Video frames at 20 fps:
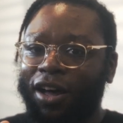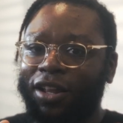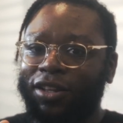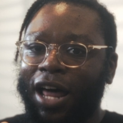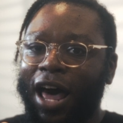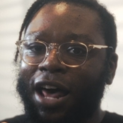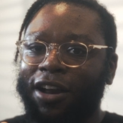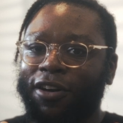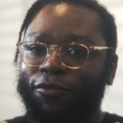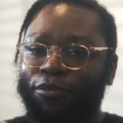a
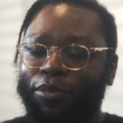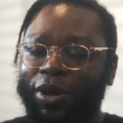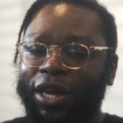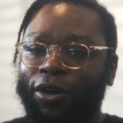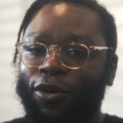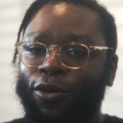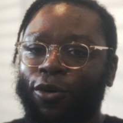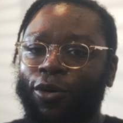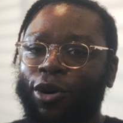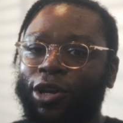lot of
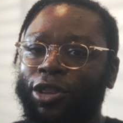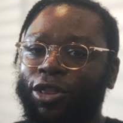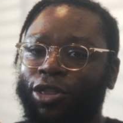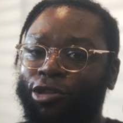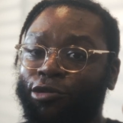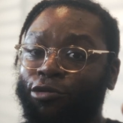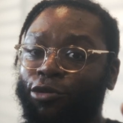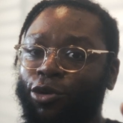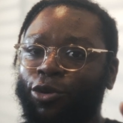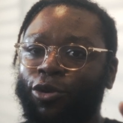Bitcoin
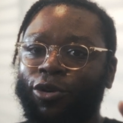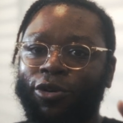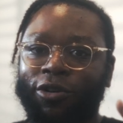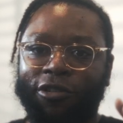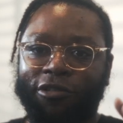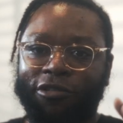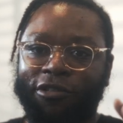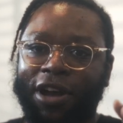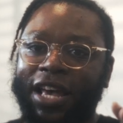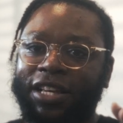through
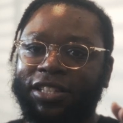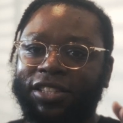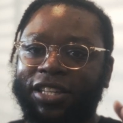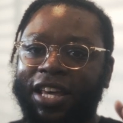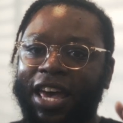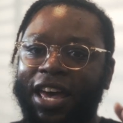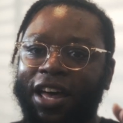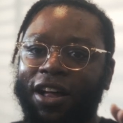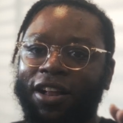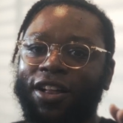
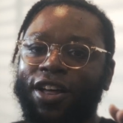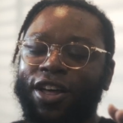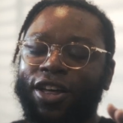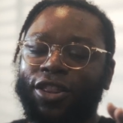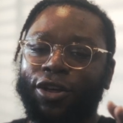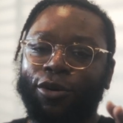Grayscale.